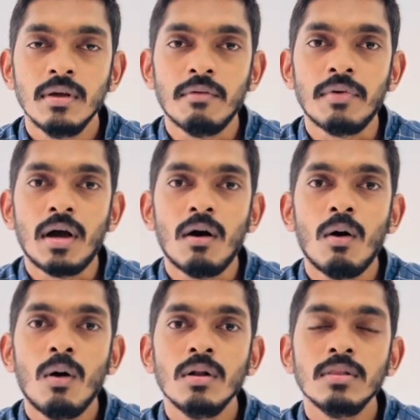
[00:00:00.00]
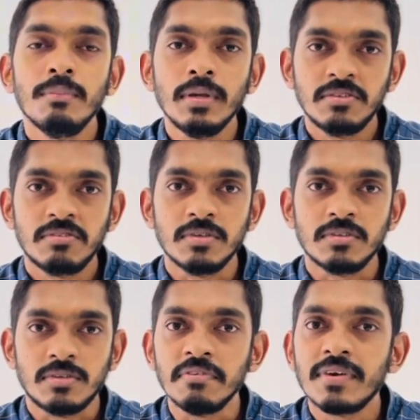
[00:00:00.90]
where all the
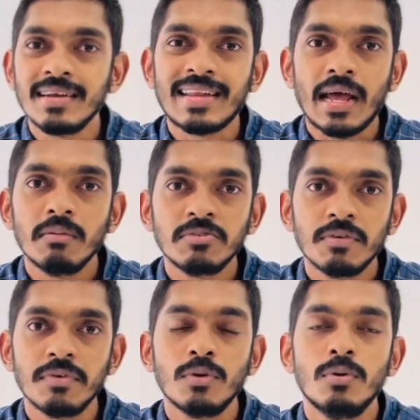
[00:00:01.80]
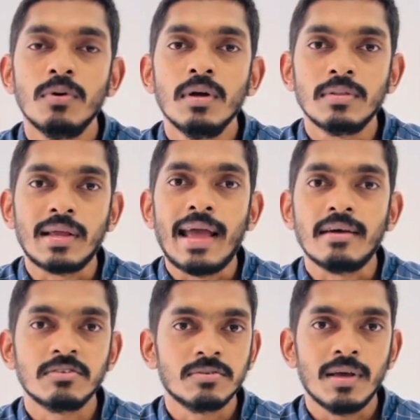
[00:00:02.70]
mixtures, different tabs of the
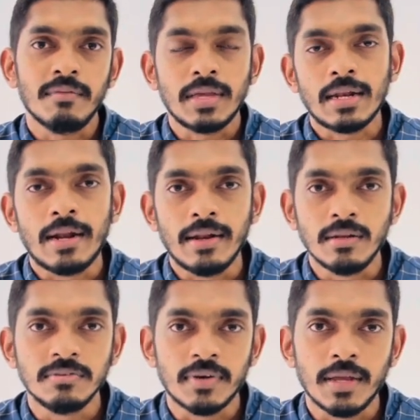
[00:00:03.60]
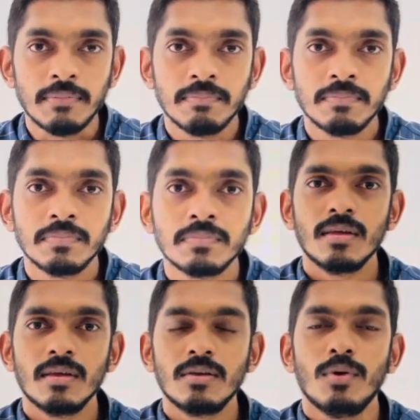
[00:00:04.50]
gases where we can identify.
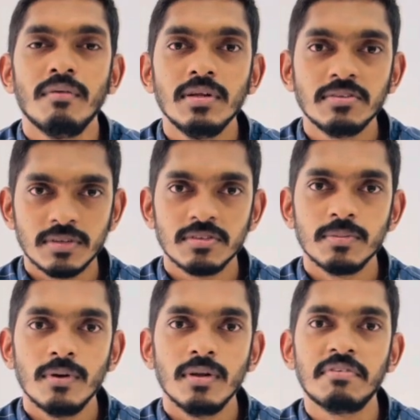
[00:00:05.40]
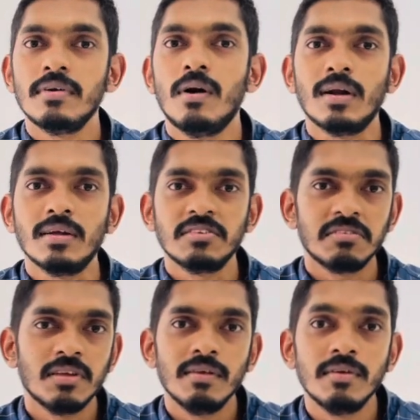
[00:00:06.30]
Today we discuss about different
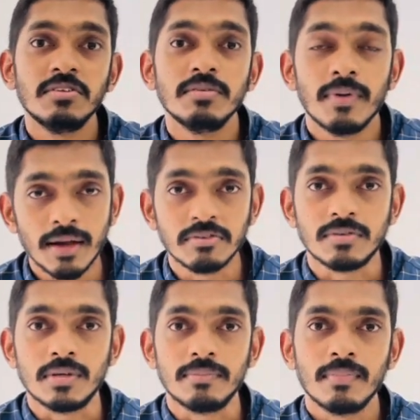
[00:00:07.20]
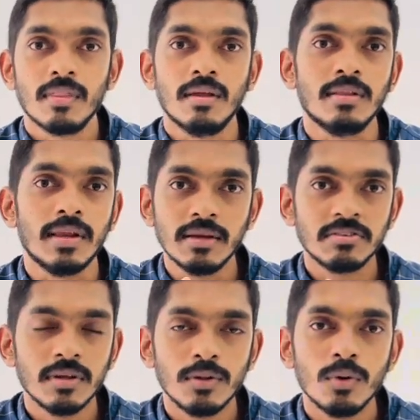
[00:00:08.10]
organizational levels in biosphere. In the next
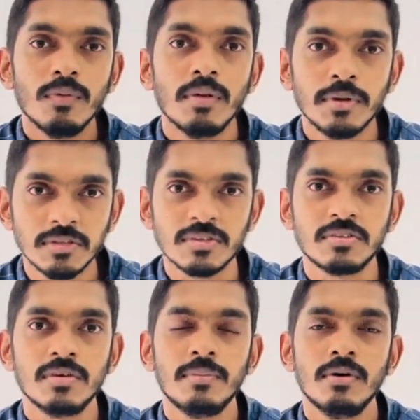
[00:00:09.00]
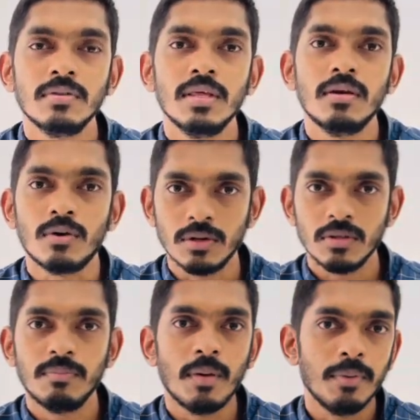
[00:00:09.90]
video, we'll be discussing about the growth
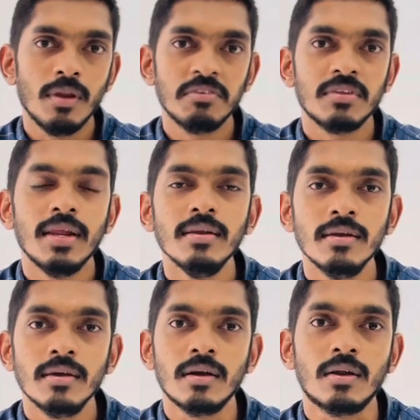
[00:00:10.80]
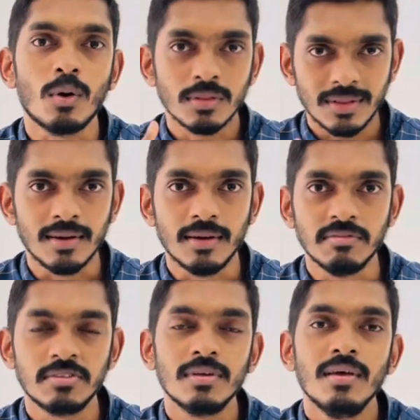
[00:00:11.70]
of population and growth
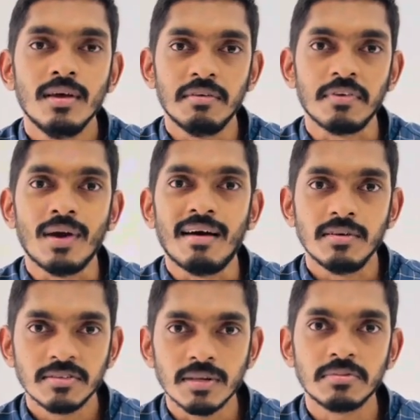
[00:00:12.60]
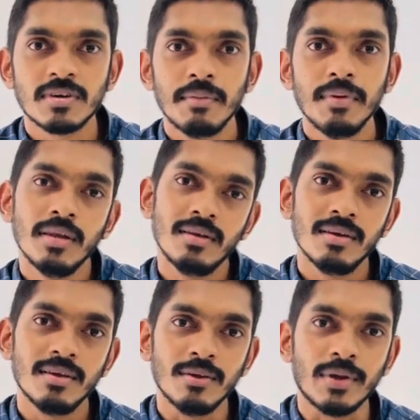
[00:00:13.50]
curves. If you haven't subscribed yet,
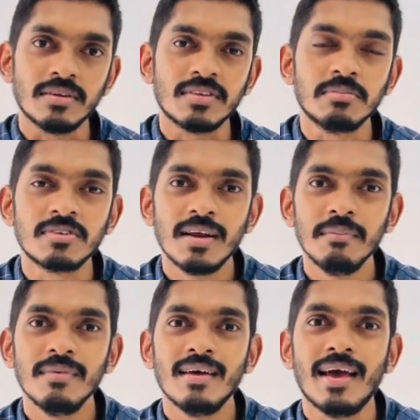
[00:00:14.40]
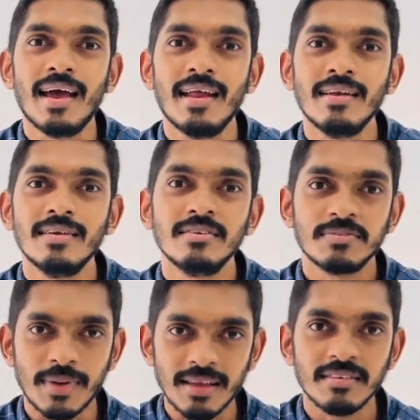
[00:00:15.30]
you can subscribe and
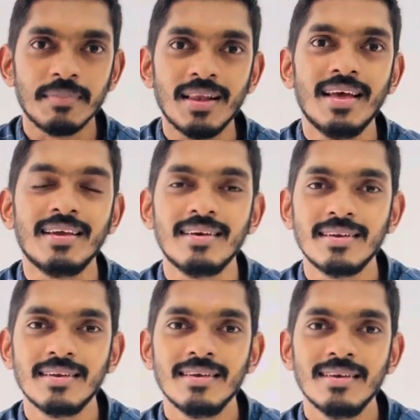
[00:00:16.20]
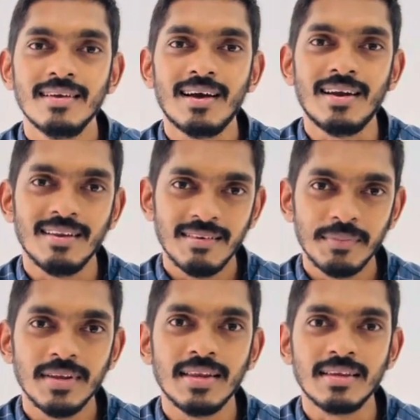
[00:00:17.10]
smash the bell icon. Until
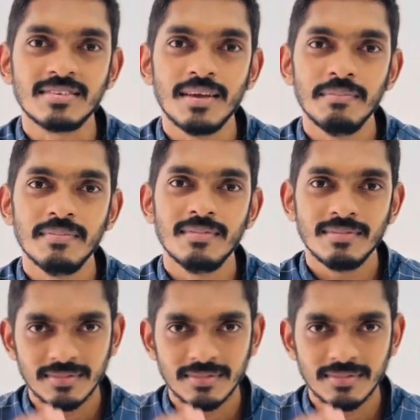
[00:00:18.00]
we meet next time.